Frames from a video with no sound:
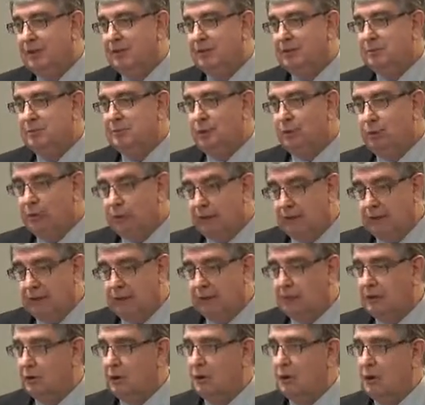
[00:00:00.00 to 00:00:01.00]
is building
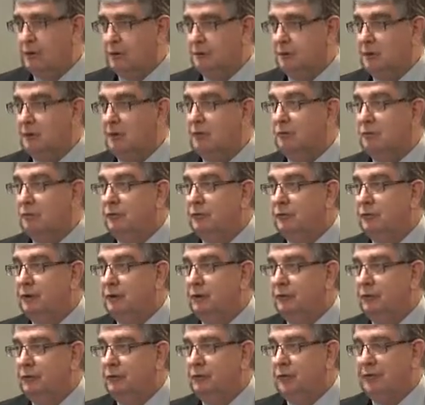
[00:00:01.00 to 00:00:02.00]
in the cost of
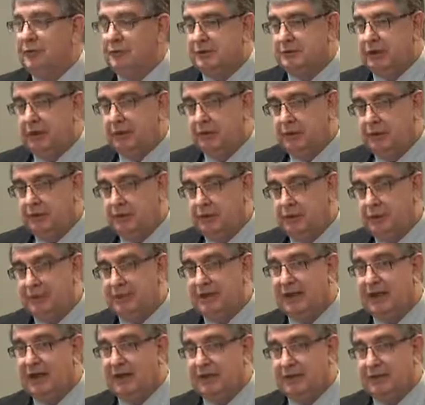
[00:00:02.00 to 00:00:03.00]
establishing
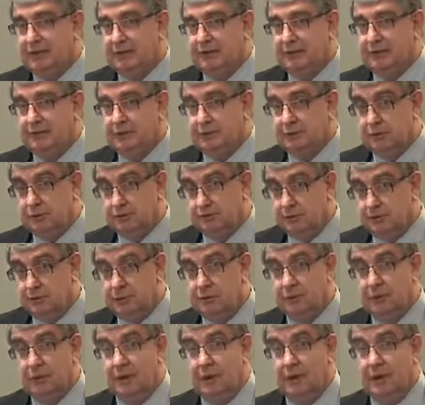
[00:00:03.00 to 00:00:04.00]
data systems